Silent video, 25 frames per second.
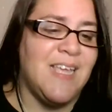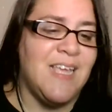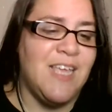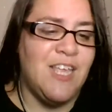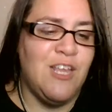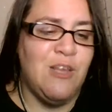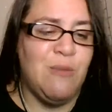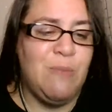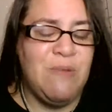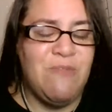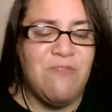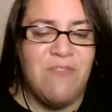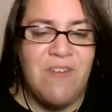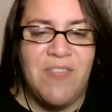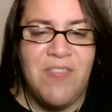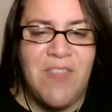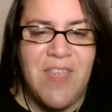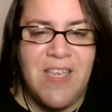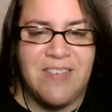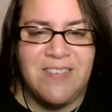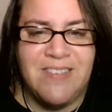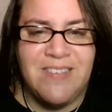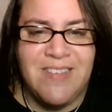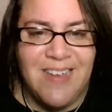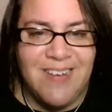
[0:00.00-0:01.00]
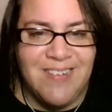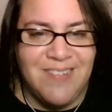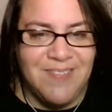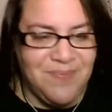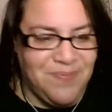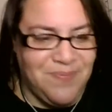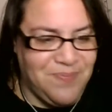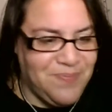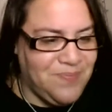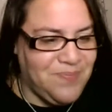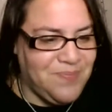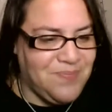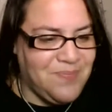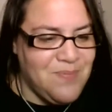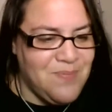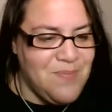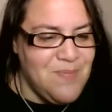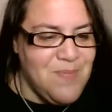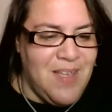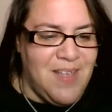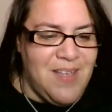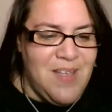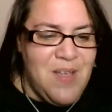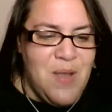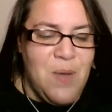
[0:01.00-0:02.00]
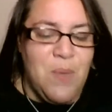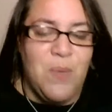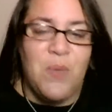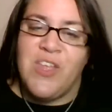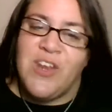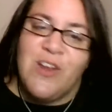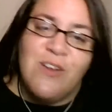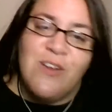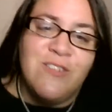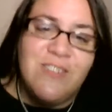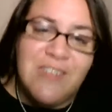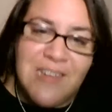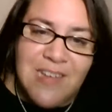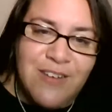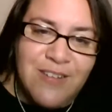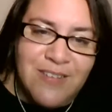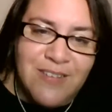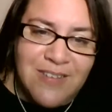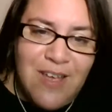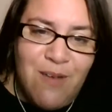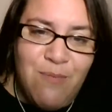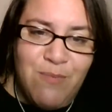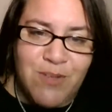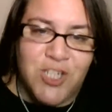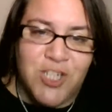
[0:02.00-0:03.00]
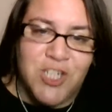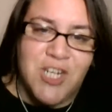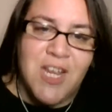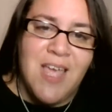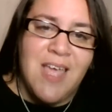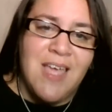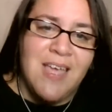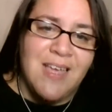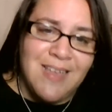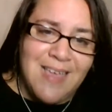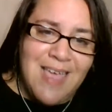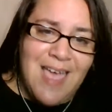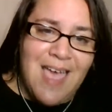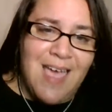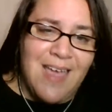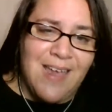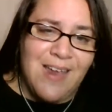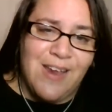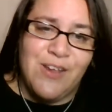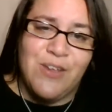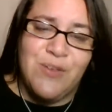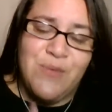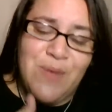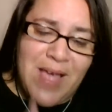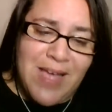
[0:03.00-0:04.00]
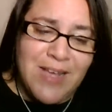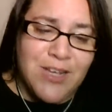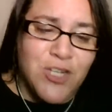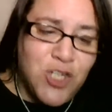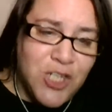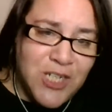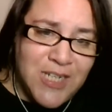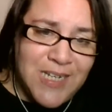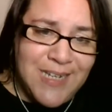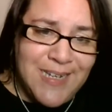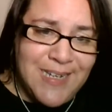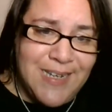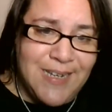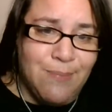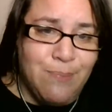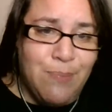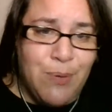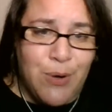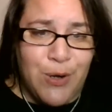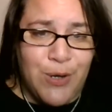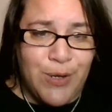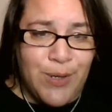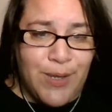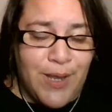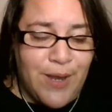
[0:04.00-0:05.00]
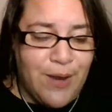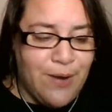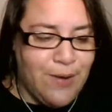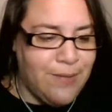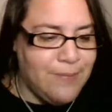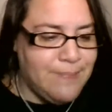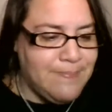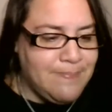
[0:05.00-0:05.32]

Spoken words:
It'll be fun, they said. They don't tell you is how much cat hair you actually eat per year.